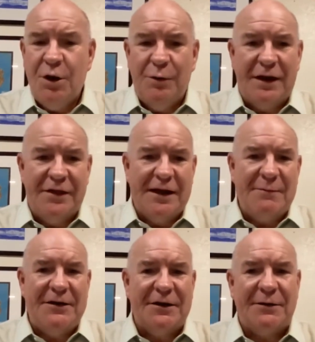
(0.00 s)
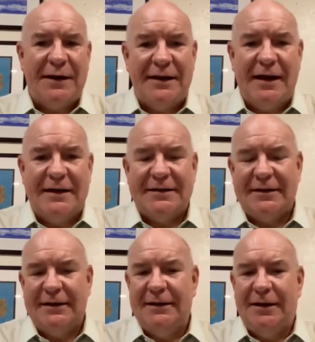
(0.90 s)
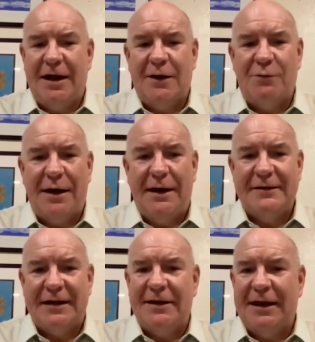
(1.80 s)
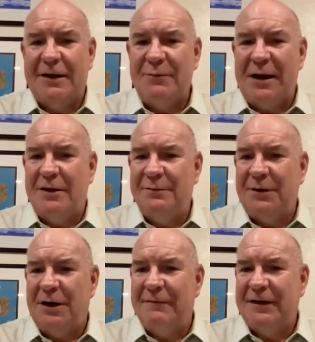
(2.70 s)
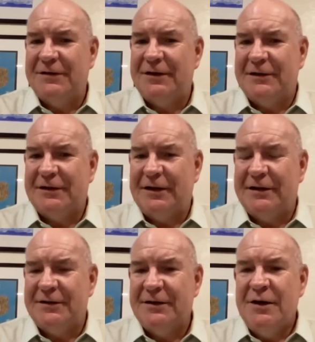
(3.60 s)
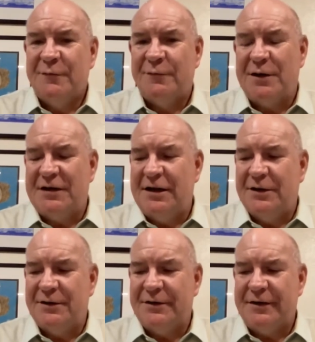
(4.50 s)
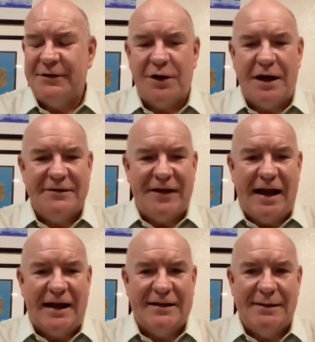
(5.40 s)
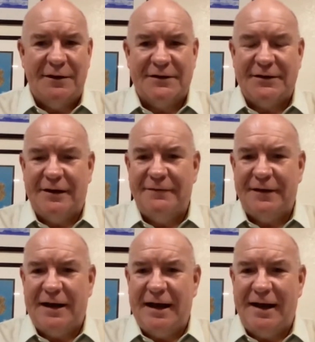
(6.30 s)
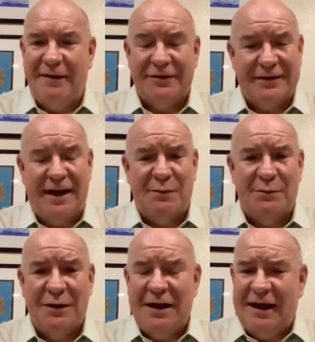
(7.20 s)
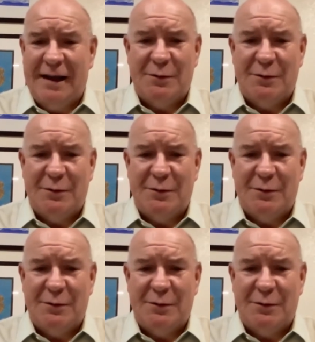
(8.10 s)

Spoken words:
We can think about the Great Lakes in a lot of ways. I think about them often as frontiers, and there's all kinds of academic stuff that I have, because I'm a